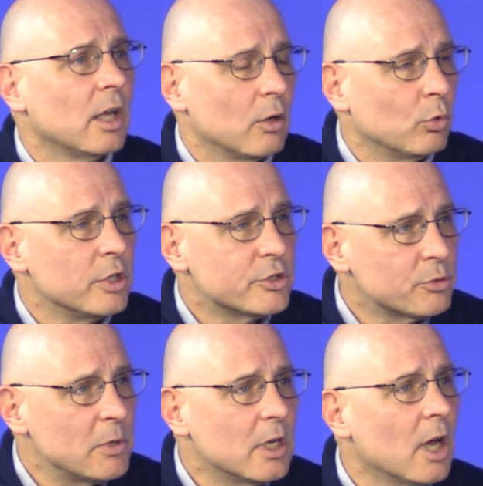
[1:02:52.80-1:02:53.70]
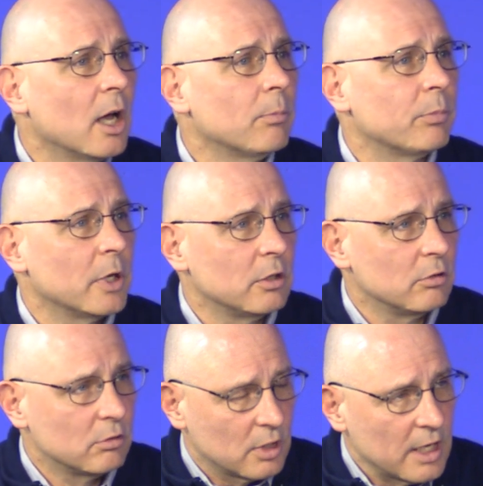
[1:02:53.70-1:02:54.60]
And when you speak up and
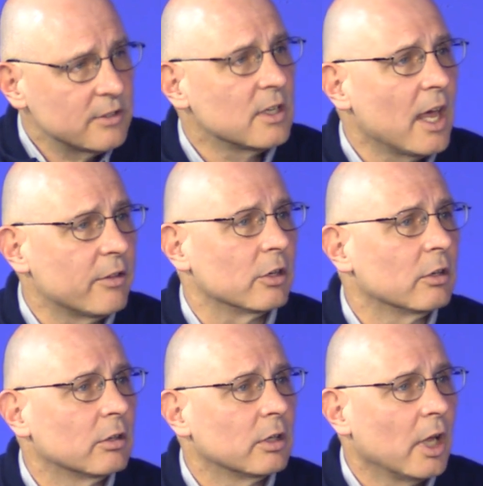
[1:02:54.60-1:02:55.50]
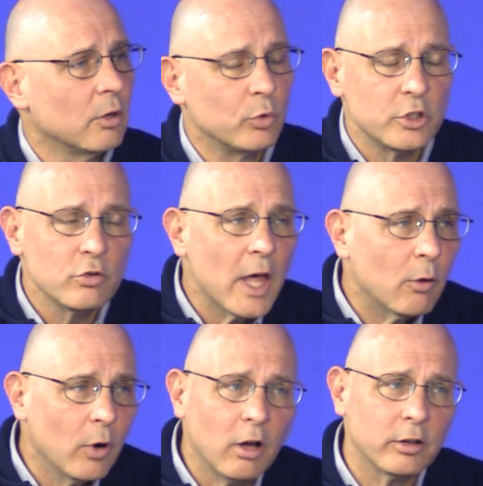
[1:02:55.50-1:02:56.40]
you get together, and we do
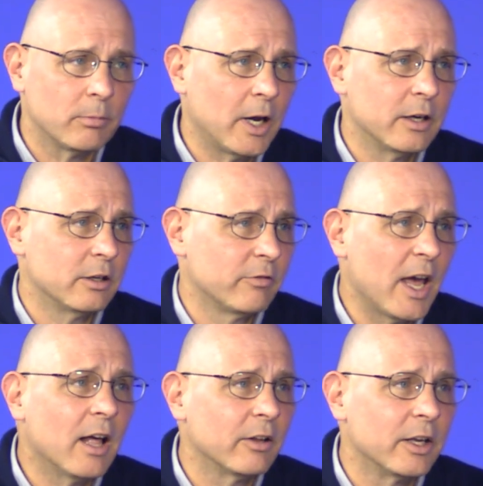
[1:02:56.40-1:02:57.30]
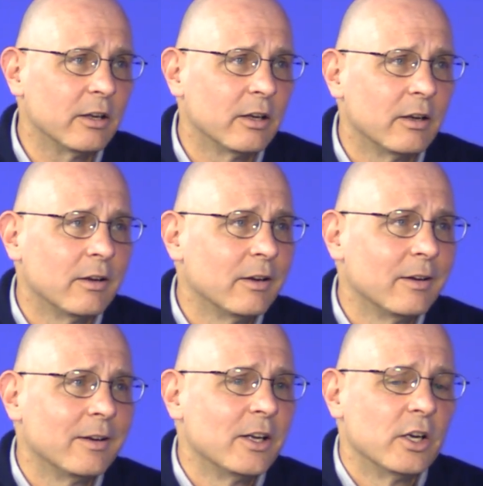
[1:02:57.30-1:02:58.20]
that well in the Pioneer Valley. Yeah, we
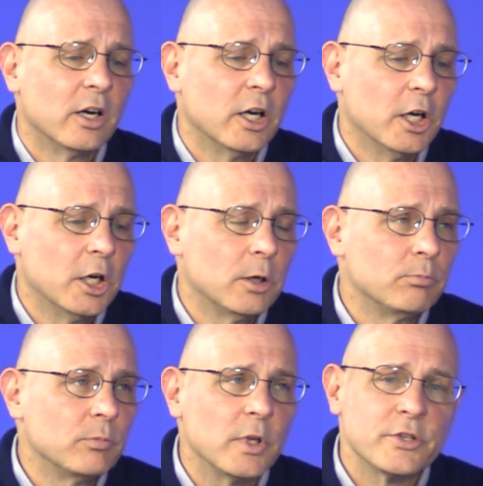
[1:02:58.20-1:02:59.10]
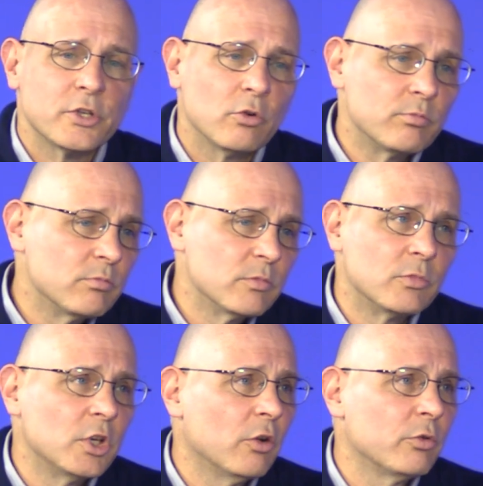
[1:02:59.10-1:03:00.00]
do. Um, so,
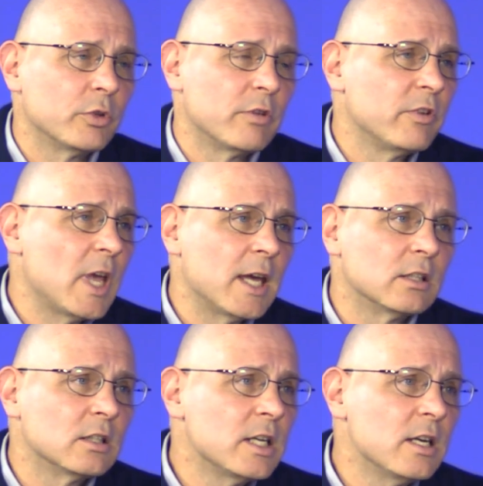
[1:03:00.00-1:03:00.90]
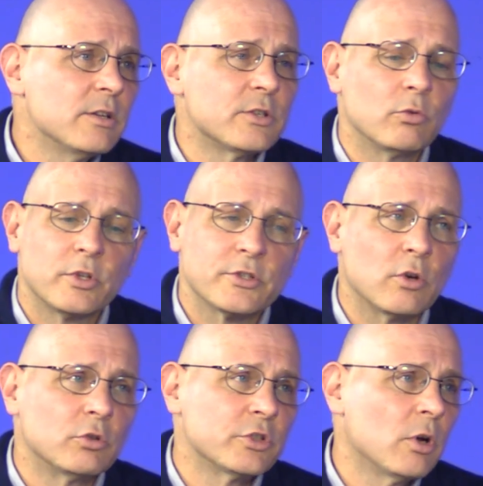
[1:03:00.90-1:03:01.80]
you know, with the VA in Leeds and with the
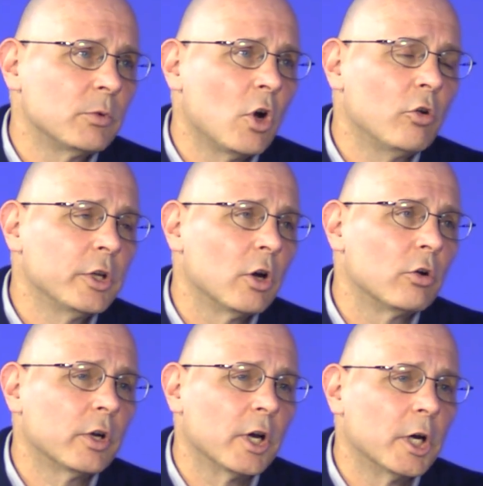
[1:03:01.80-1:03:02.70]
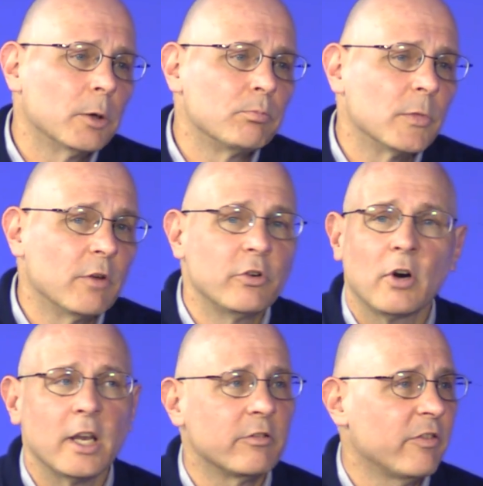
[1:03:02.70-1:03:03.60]
Soldiers Home in Holyoke, um, if
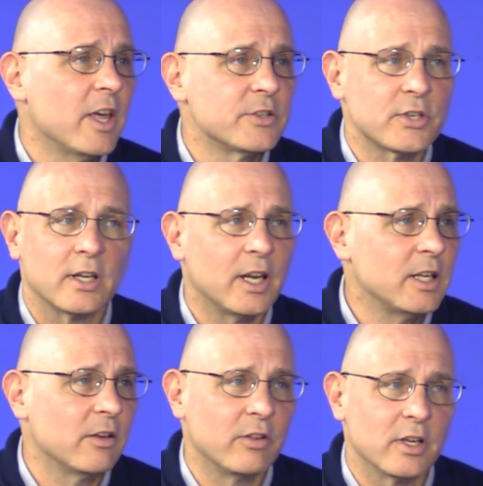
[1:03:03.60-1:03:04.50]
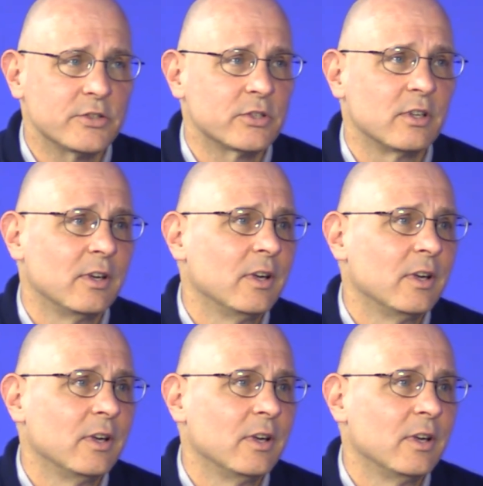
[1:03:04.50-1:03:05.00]
you're on the fence on any of this,